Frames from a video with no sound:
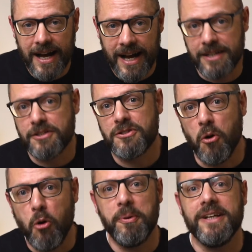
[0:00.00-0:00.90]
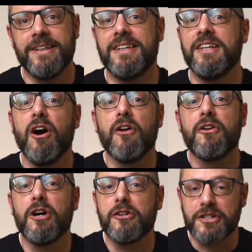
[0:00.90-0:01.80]
and hoping that the
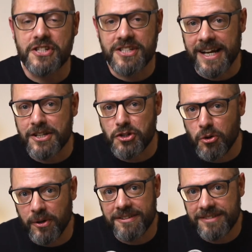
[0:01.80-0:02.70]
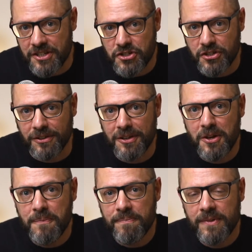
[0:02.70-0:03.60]
other understands your intention,
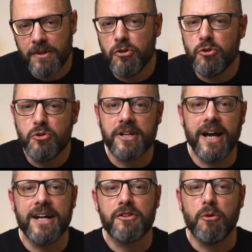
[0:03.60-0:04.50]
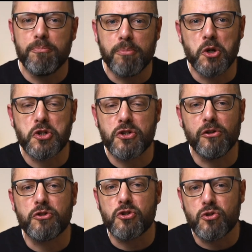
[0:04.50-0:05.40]
you could add a
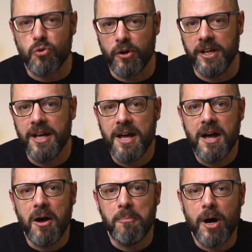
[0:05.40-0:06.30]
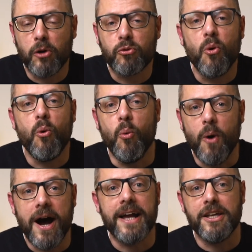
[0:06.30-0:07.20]
personal story about
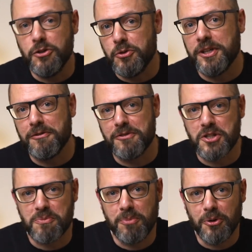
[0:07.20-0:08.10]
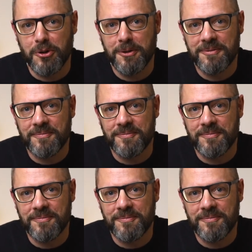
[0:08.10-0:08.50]
why you give this book.